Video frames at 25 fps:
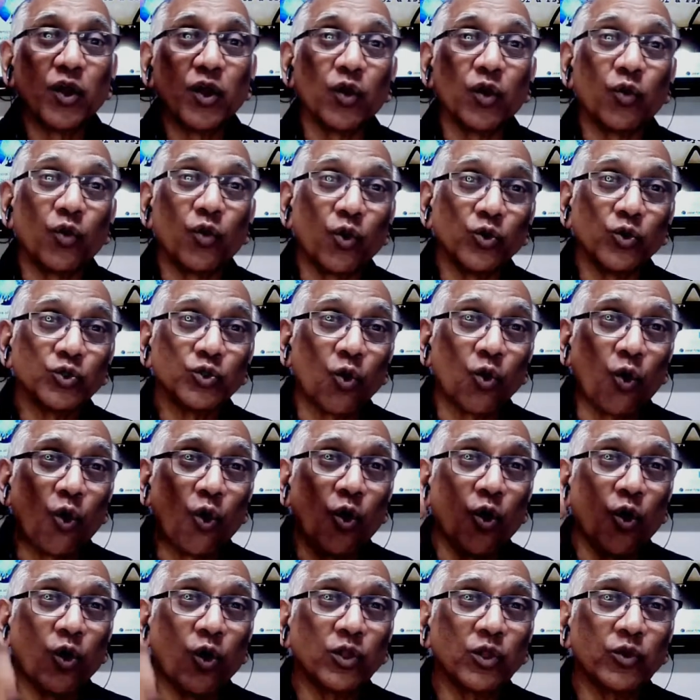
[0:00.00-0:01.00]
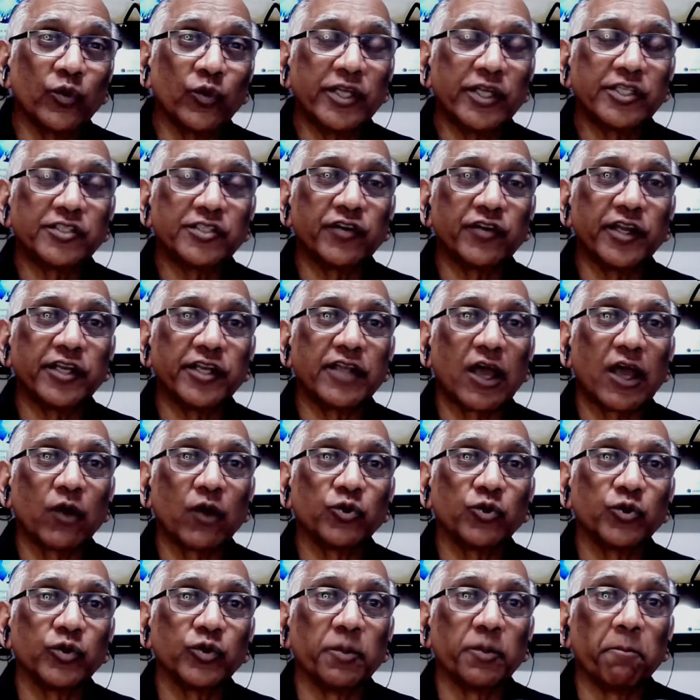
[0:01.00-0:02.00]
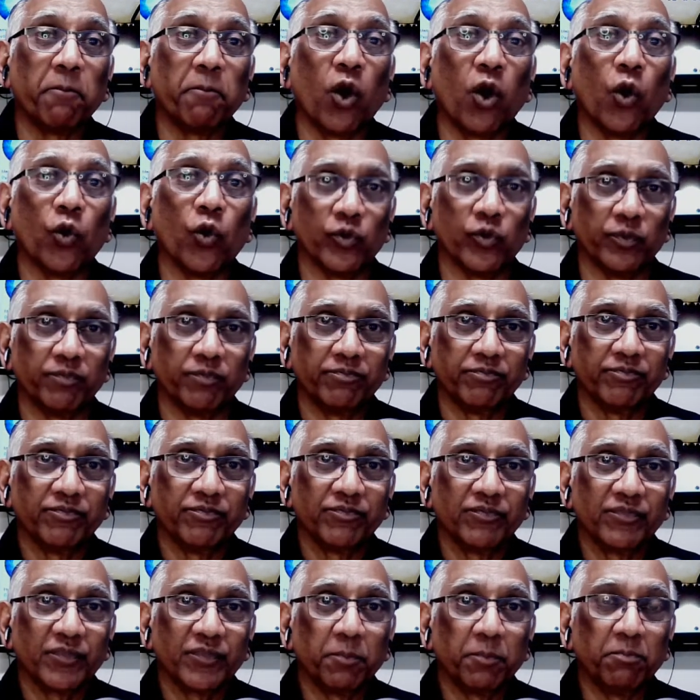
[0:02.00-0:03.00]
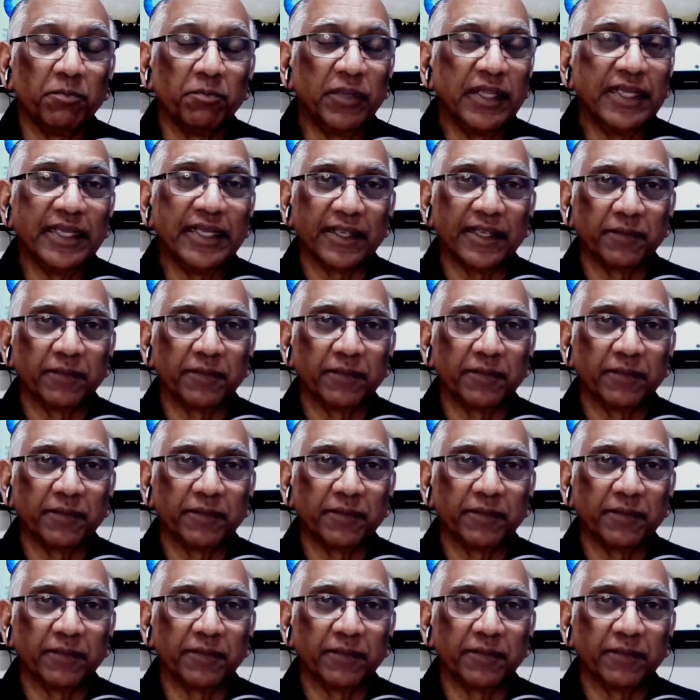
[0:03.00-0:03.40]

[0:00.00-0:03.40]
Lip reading: Goes all the way straight down to the bone, bleeding.